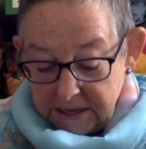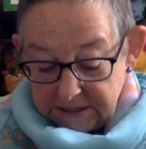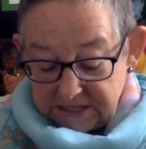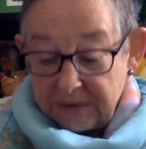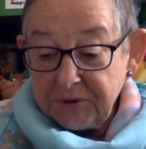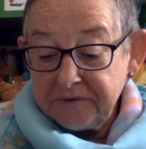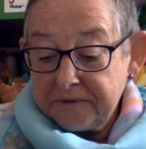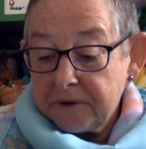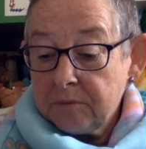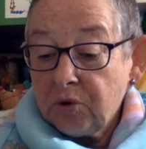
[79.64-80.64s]
Some of
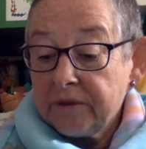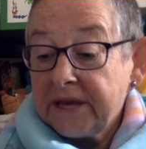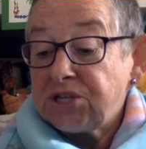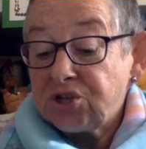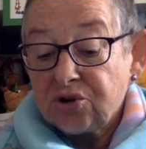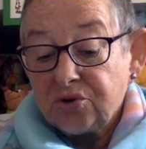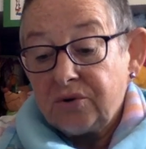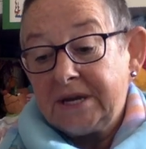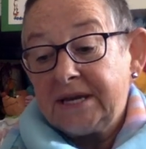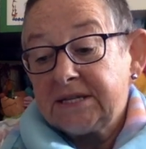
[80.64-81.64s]
them, what they do
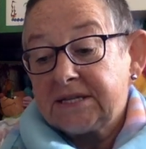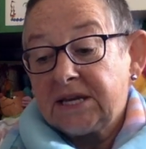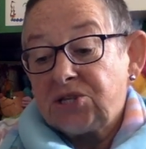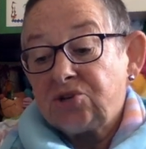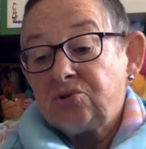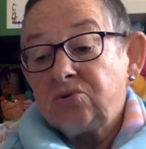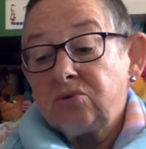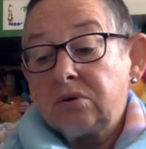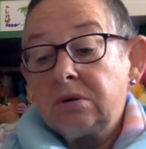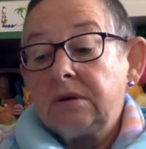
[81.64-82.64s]
is they get